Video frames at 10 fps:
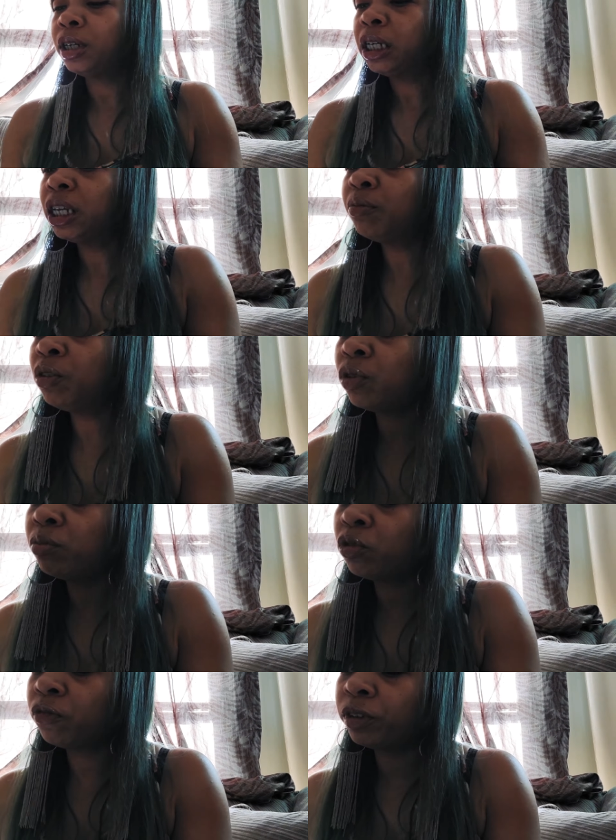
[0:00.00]
Give me one
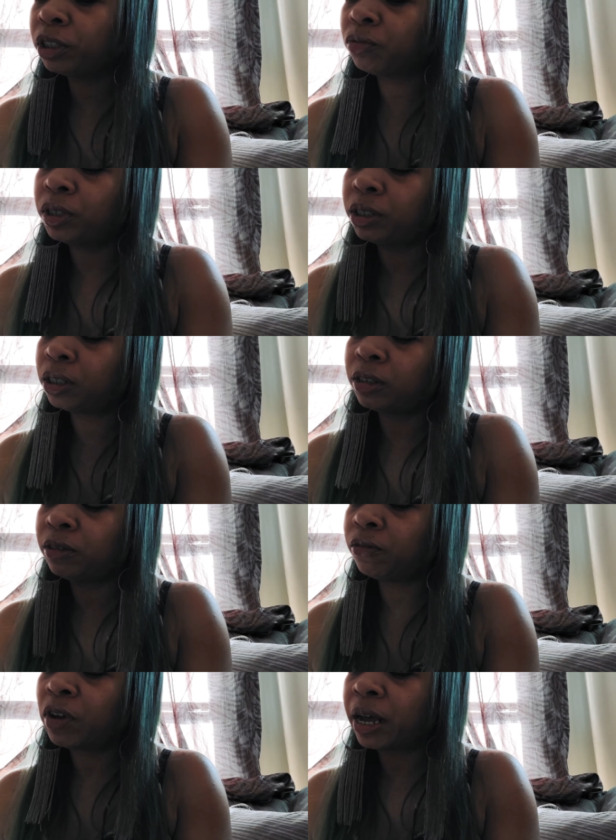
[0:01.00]
more for surrender to the
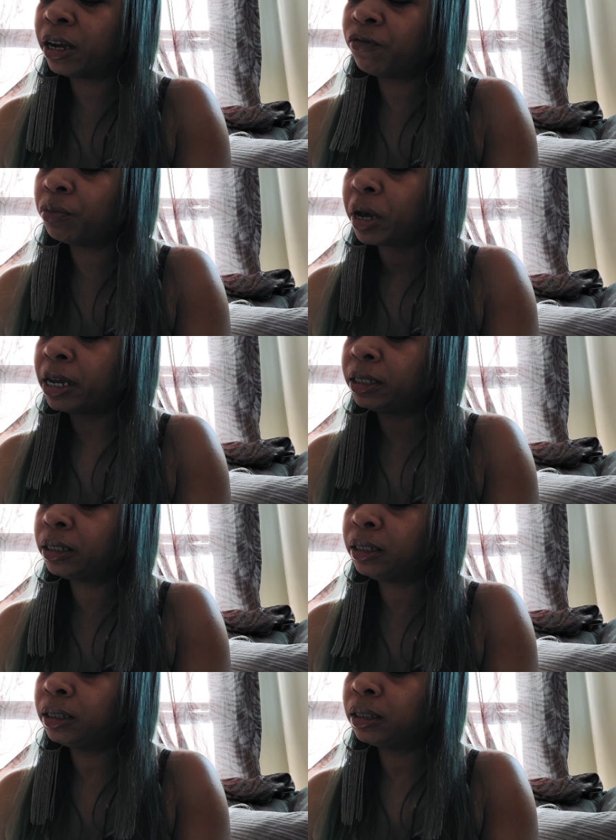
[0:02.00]
divine for
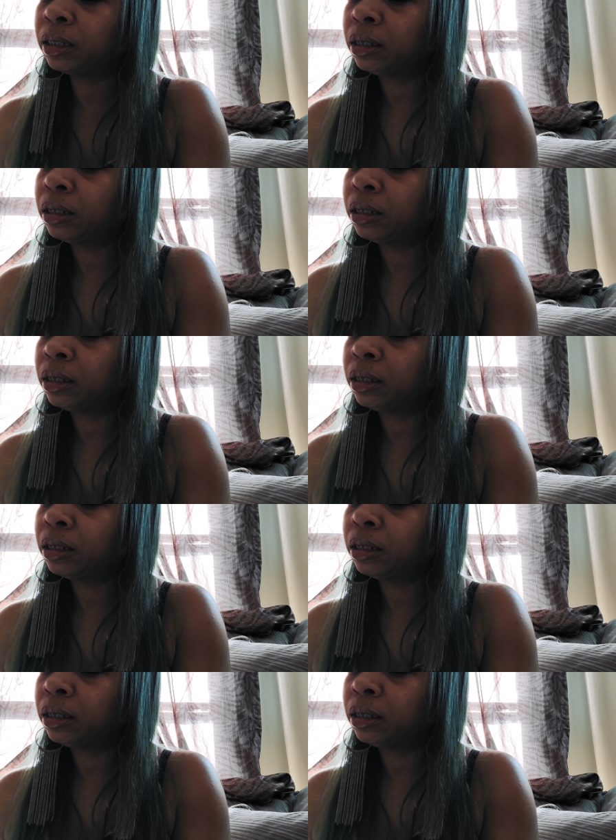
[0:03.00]
Pisces.